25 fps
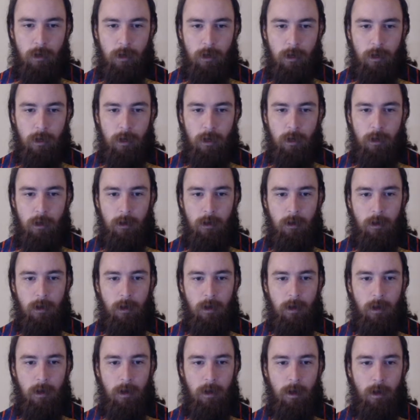And
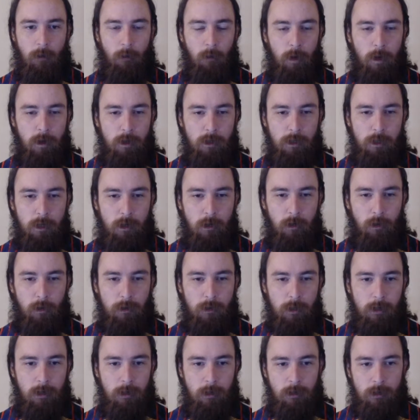I want to share those
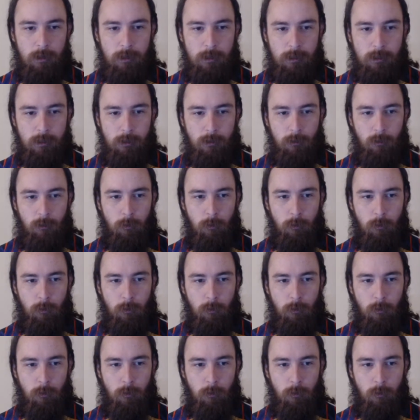ideas